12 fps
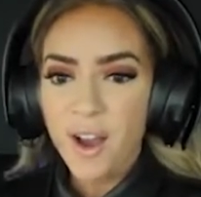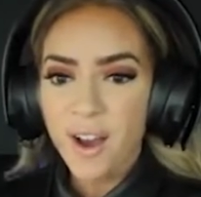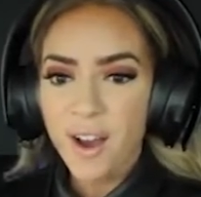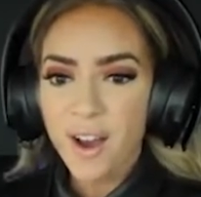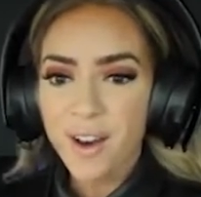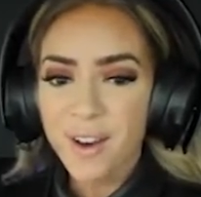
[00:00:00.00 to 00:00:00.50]

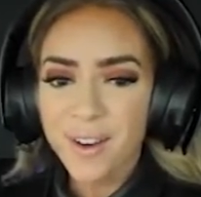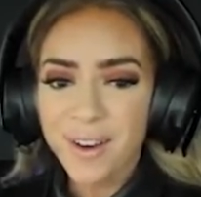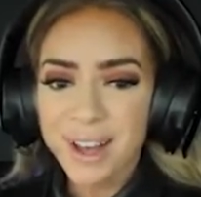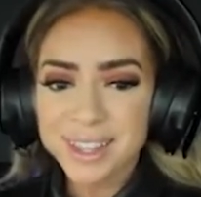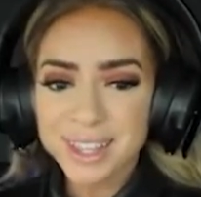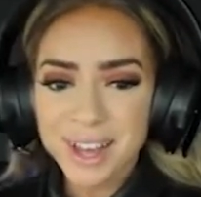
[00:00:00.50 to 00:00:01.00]
Oh,
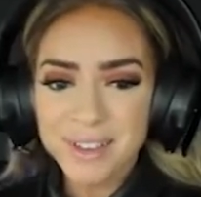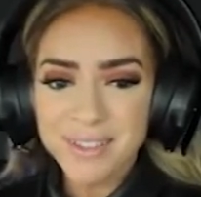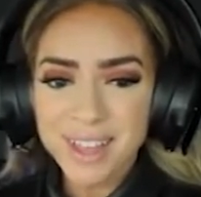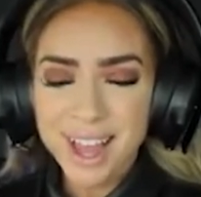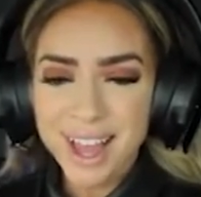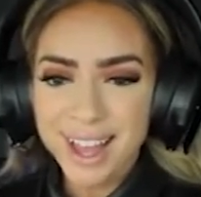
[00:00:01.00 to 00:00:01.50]
I love
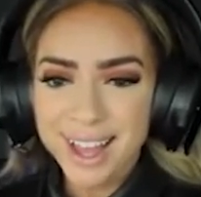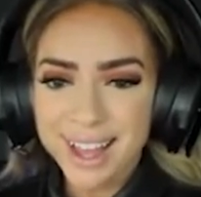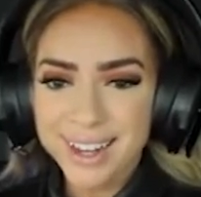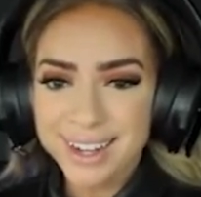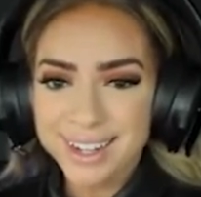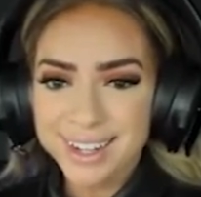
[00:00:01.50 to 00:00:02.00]

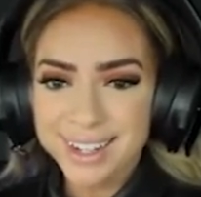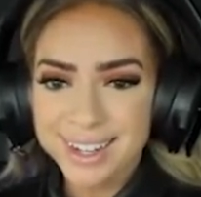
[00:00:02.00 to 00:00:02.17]
that.